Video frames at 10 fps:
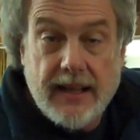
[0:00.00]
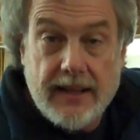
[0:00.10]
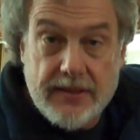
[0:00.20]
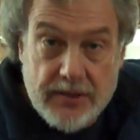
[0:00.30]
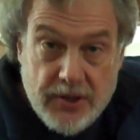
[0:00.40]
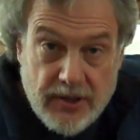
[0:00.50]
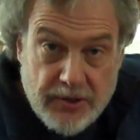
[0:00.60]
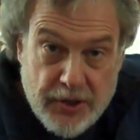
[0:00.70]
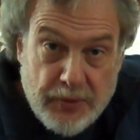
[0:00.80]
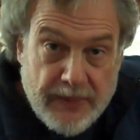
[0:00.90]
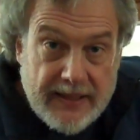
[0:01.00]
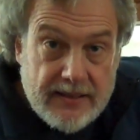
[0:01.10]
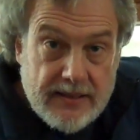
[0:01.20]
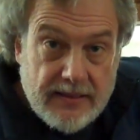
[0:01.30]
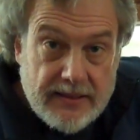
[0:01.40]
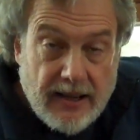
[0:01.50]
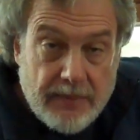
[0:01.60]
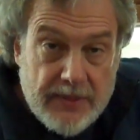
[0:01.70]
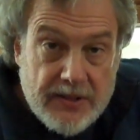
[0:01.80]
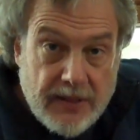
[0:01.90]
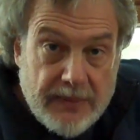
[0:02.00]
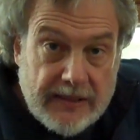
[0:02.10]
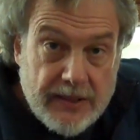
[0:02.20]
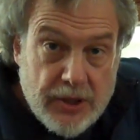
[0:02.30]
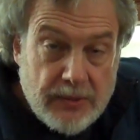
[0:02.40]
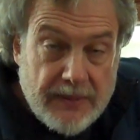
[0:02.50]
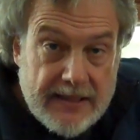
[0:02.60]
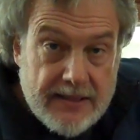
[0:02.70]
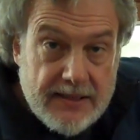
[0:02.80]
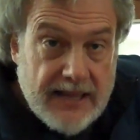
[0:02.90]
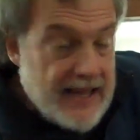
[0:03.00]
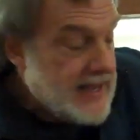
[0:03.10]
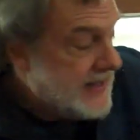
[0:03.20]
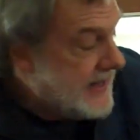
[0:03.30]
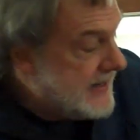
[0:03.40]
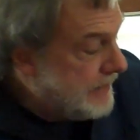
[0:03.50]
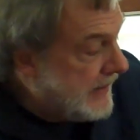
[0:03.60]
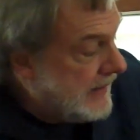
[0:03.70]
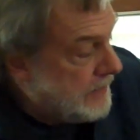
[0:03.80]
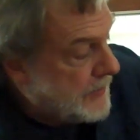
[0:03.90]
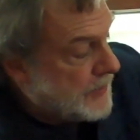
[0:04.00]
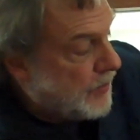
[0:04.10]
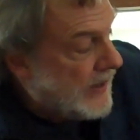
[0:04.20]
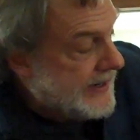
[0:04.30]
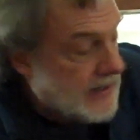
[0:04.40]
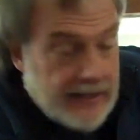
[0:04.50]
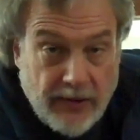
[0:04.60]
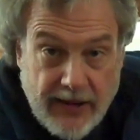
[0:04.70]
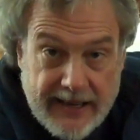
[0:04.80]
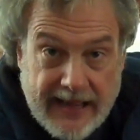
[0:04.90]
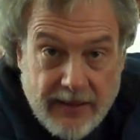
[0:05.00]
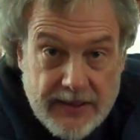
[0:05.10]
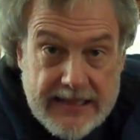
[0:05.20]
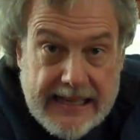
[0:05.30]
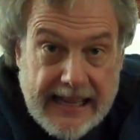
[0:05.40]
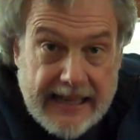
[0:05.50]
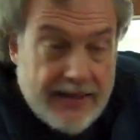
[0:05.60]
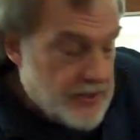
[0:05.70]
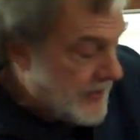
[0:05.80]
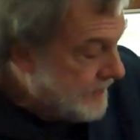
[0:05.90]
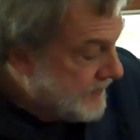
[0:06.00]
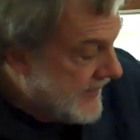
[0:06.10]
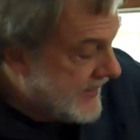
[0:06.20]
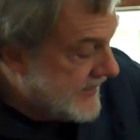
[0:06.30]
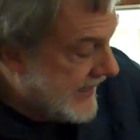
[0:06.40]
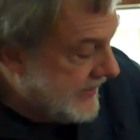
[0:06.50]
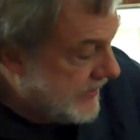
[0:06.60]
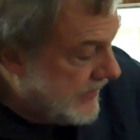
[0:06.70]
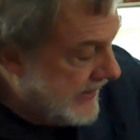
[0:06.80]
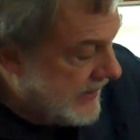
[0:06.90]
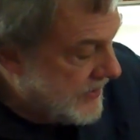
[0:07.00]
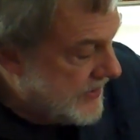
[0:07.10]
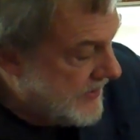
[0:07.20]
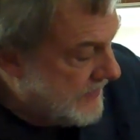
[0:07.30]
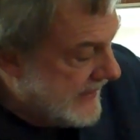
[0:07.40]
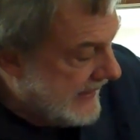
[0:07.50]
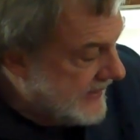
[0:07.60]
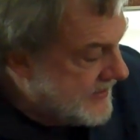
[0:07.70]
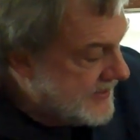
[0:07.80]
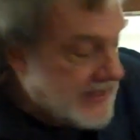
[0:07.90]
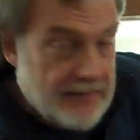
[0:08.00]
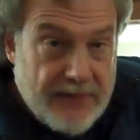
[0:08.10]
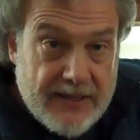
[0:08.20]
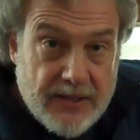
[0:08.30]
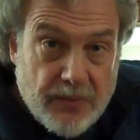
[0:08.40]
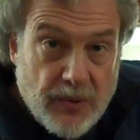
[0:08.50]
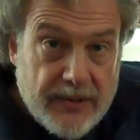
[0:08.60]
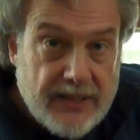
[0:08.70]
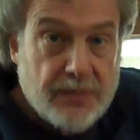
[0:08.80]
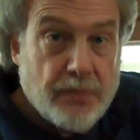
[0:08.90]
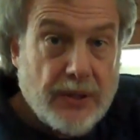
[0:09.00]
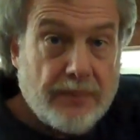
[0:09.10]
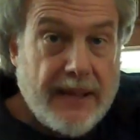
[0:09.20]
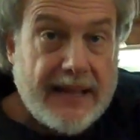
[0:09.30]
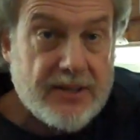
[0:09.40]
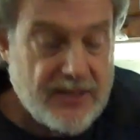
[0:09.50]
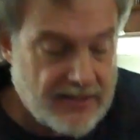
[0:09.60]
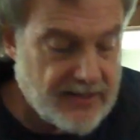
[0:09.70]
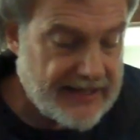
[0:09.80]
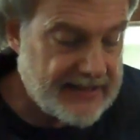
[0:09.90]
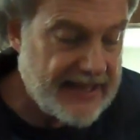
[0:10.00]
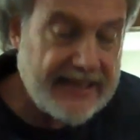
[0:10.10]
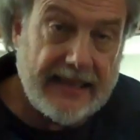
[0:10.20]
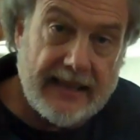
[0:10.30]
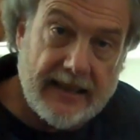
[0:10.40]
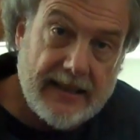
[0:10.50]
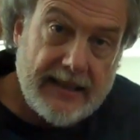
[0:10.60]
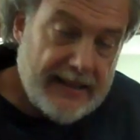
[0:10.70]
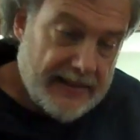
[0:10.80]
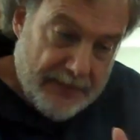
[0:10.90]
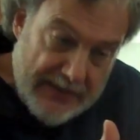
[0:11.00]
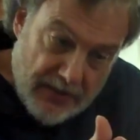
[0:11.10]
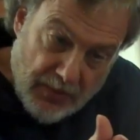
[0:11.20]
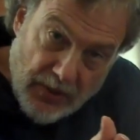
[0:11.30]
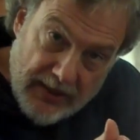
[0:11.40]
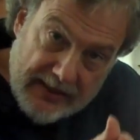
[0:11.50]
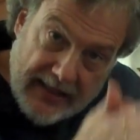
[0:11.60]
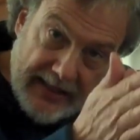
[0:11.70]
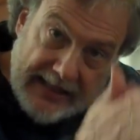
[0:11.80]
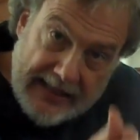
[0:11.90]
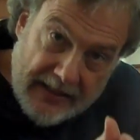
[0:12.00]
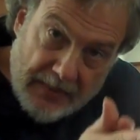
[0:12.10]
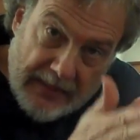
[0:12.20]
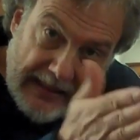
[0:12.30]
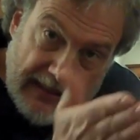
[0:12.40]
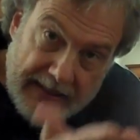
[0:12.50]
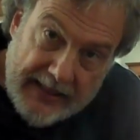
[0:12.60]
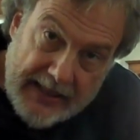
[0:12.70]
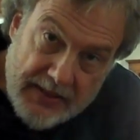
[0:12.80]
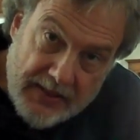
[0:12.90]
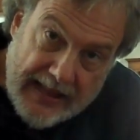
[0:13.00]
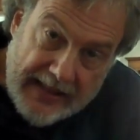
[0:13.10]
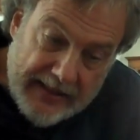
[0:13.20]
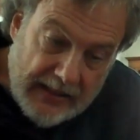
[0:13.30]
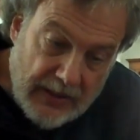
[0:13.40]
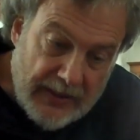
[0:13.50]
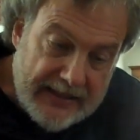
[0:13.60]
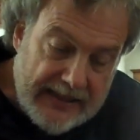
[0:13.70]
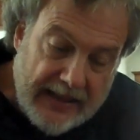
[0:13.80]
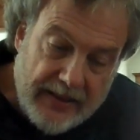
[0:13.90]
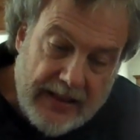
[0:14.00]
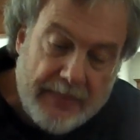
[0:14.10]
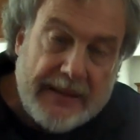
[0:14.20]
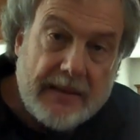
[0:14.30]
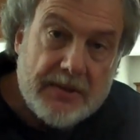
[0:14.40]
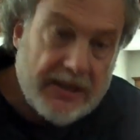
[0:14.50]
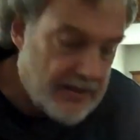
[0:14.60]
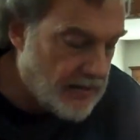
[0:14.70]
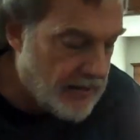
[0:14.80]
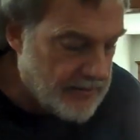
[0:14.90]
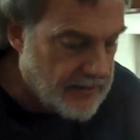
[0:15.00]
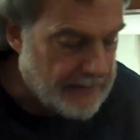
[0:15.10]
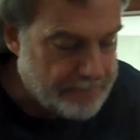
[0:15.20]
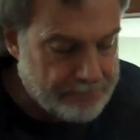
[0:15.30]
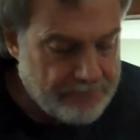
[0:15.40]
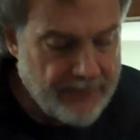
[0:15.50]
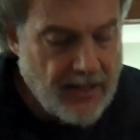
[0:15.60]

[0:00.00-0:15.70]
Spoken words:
They're two-piece. A top is typically two pieces. They typically put the wider grain out at the edge. The tighter grain goes in the middle. It's the same piece of wood that's book matched. It's like taking a piece of wood, cutting it down the middle, and then they do that and they glue it together, and that becomes the guitar top.